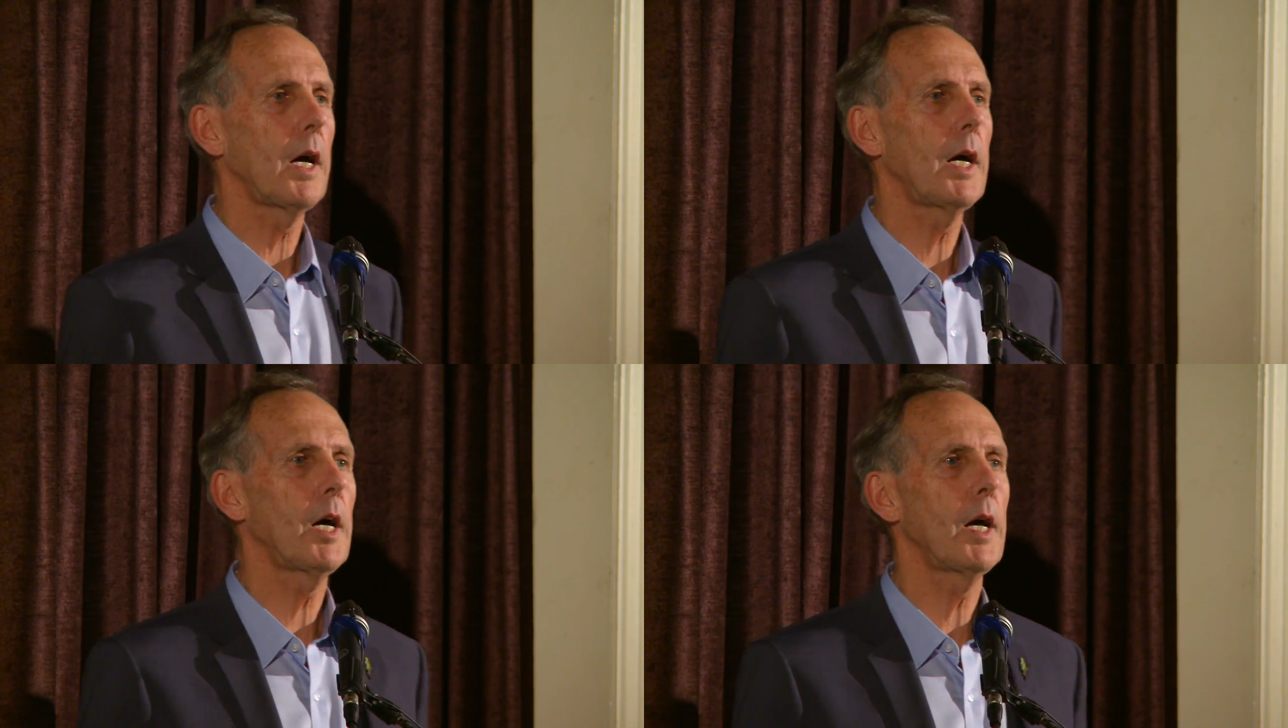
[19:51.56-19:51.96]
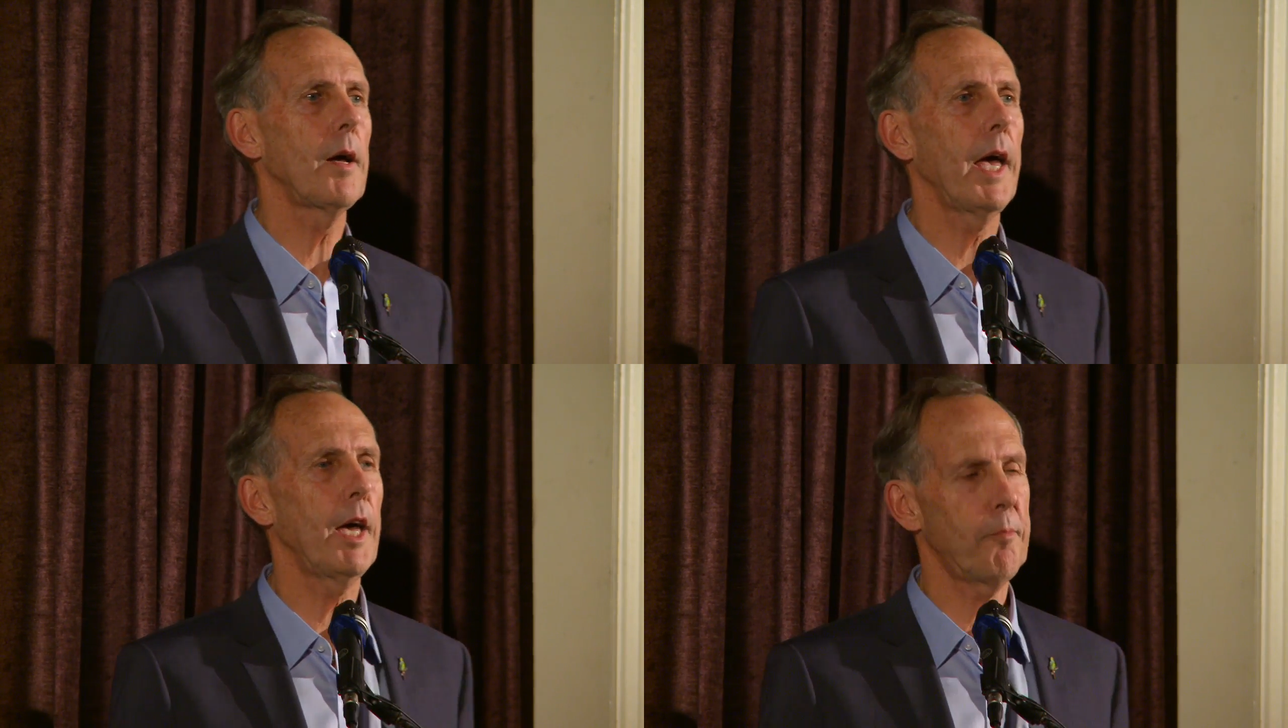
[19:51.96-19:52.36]

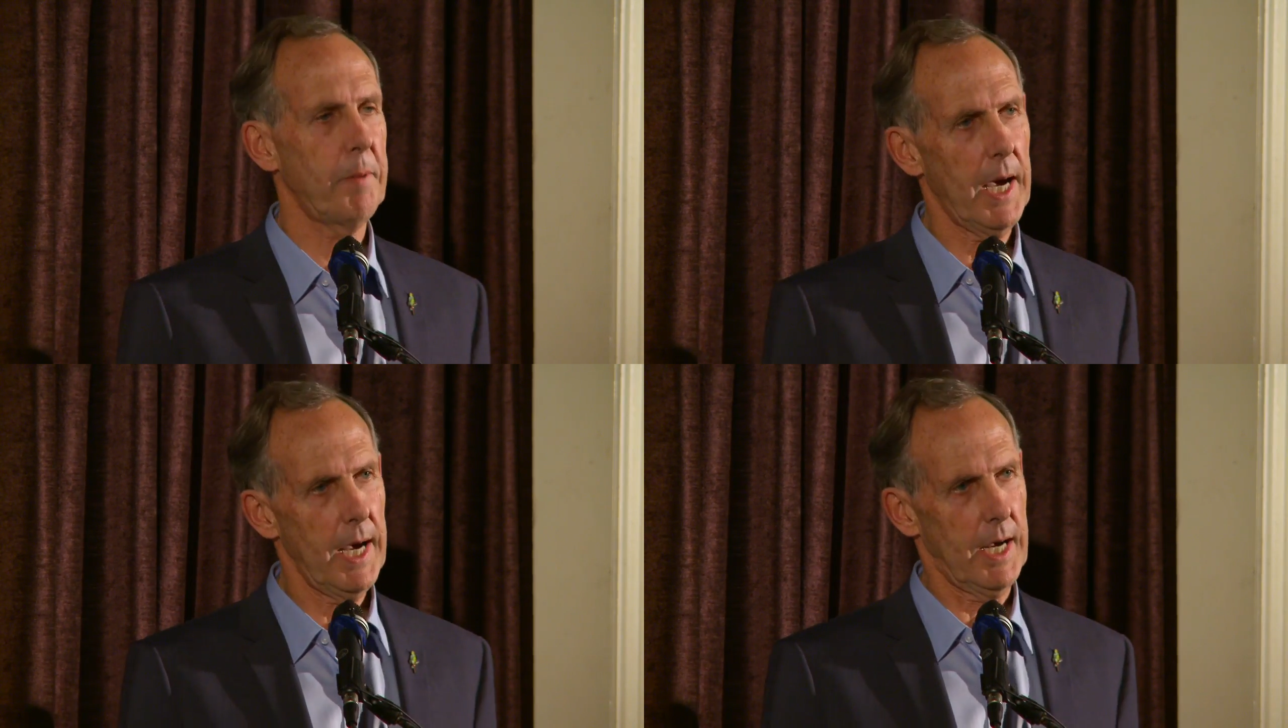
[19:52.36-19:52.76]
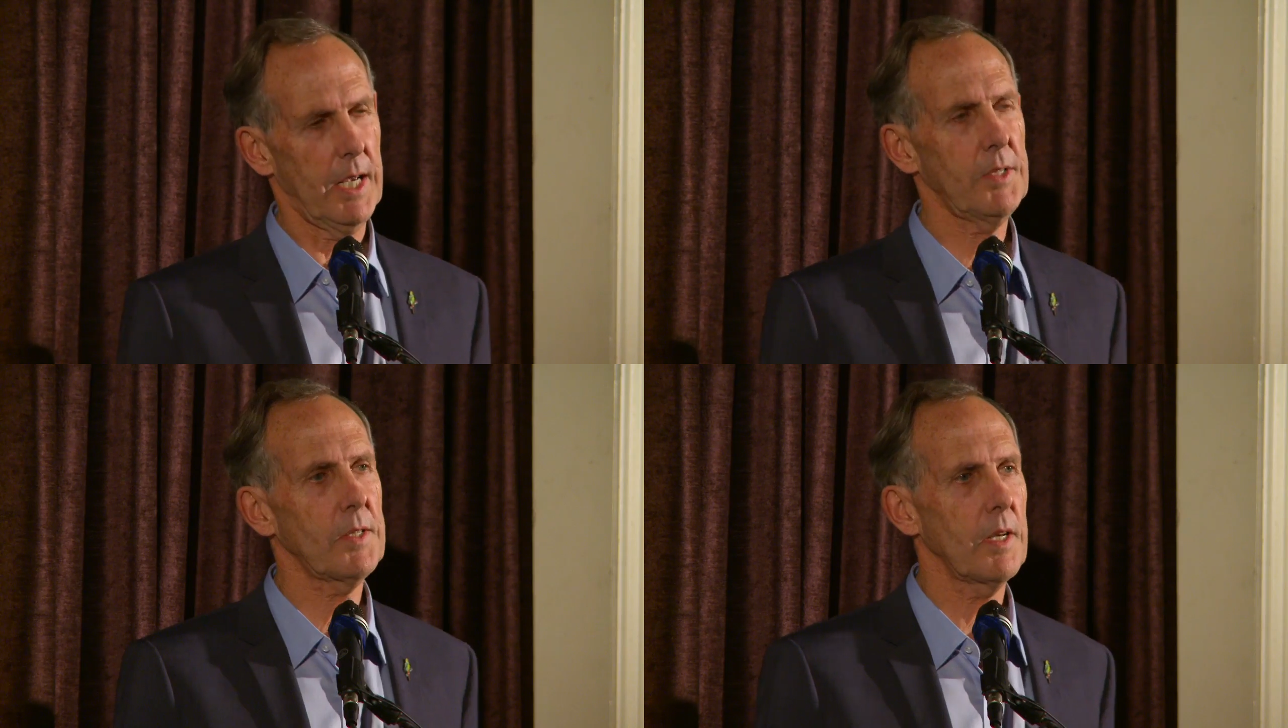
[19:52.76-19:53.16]
uh, have
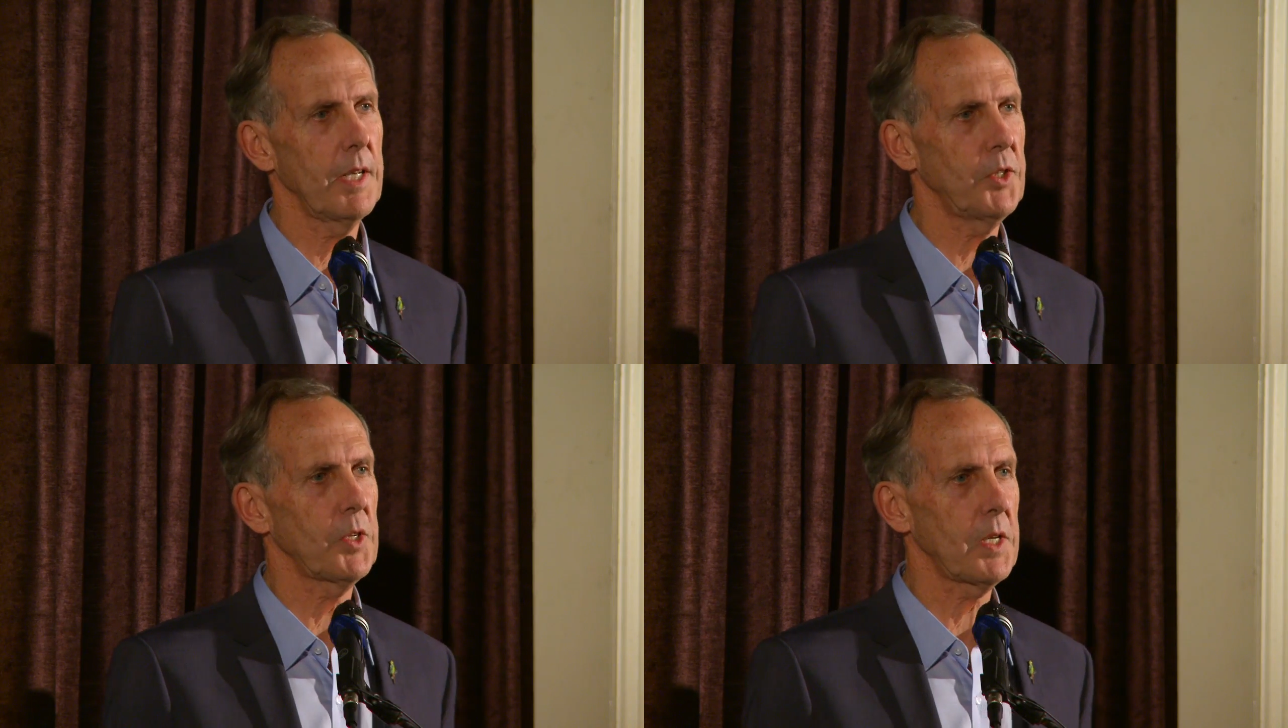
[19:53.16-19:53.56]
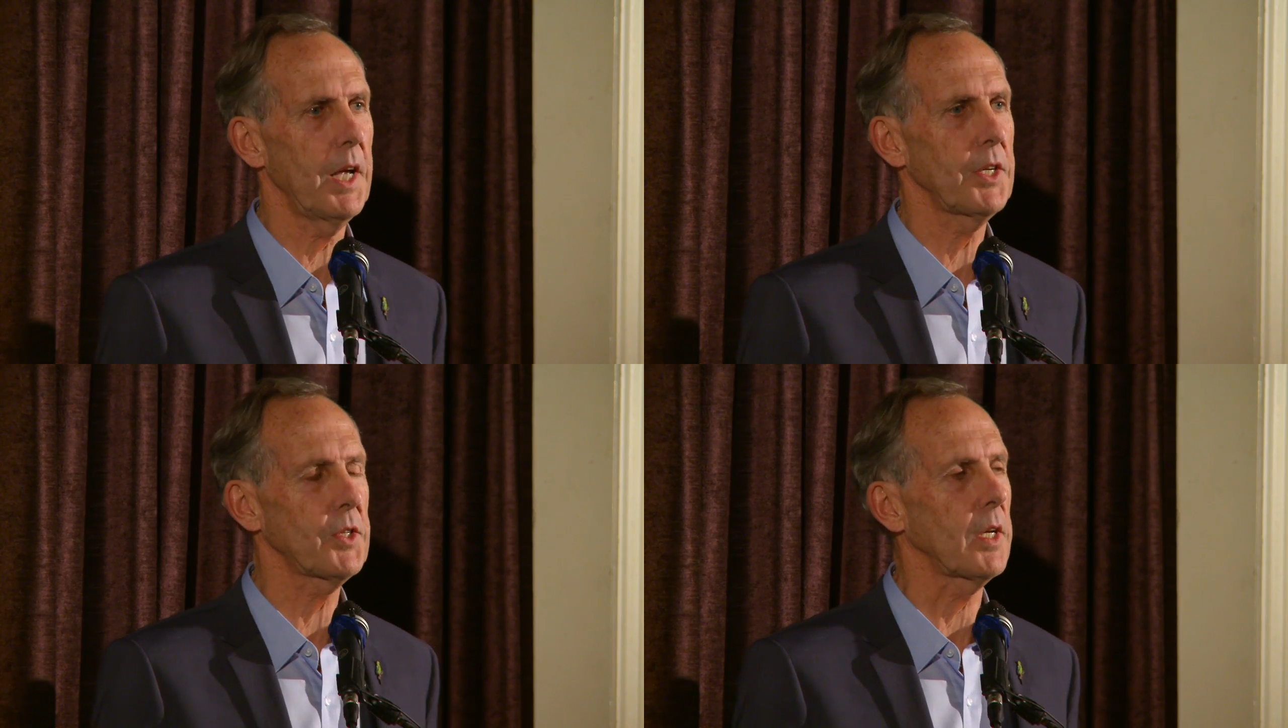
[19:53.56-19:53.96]
passed
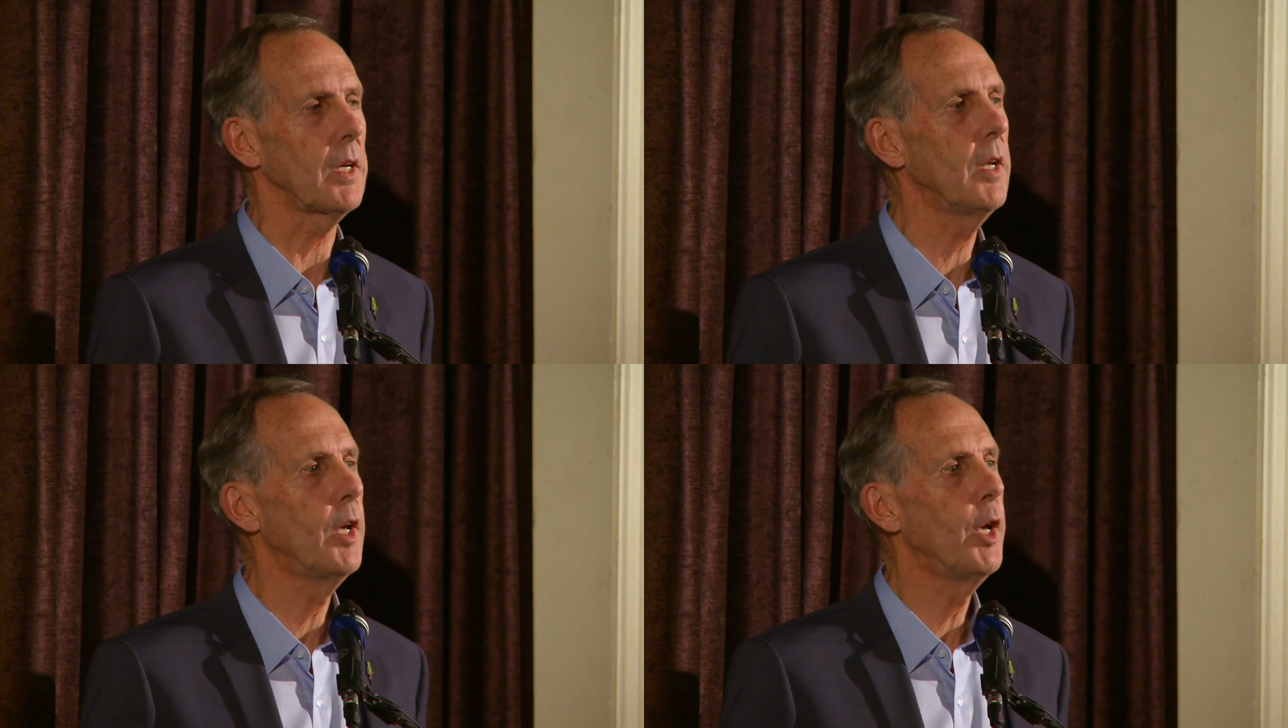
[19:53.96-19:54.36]
legislation